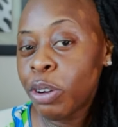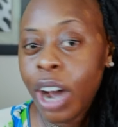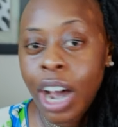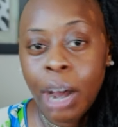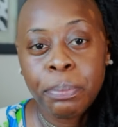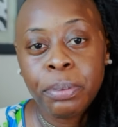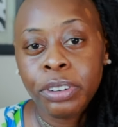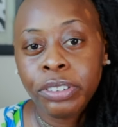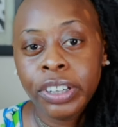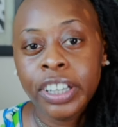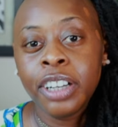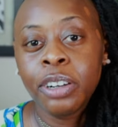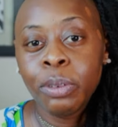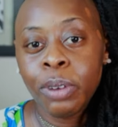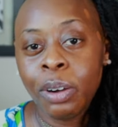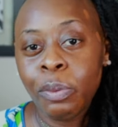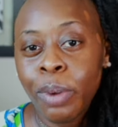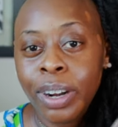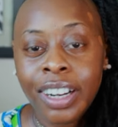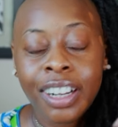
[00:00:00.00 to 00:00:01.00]
operate
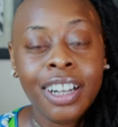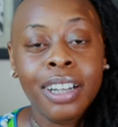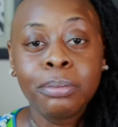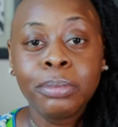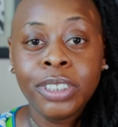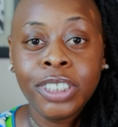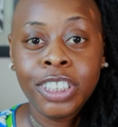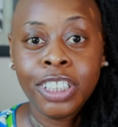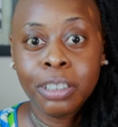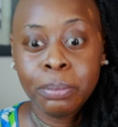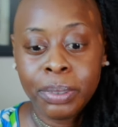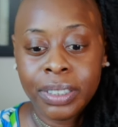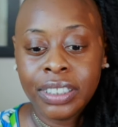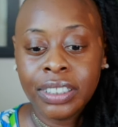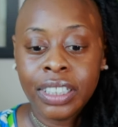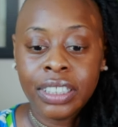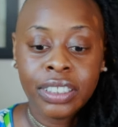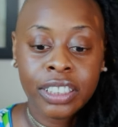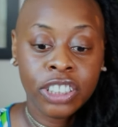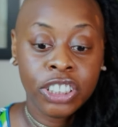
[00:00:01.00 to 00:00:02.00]
with when it comes to your
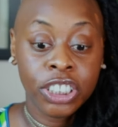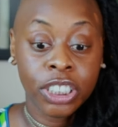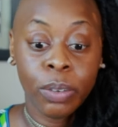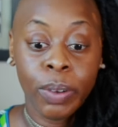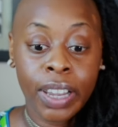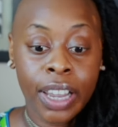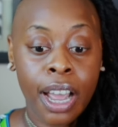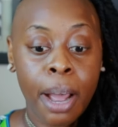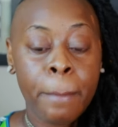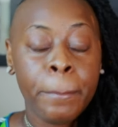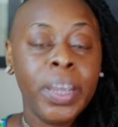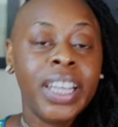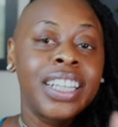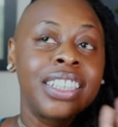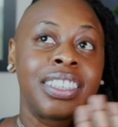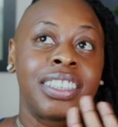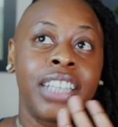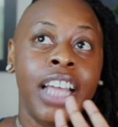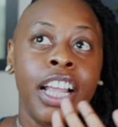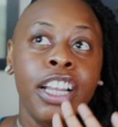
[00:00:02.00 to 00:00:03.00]
business and showing up
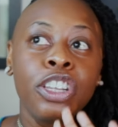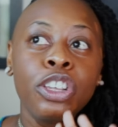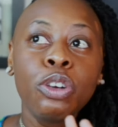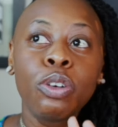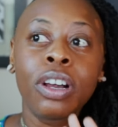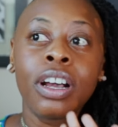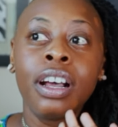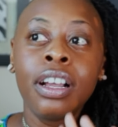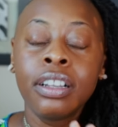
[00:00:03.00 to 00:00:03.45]
because then you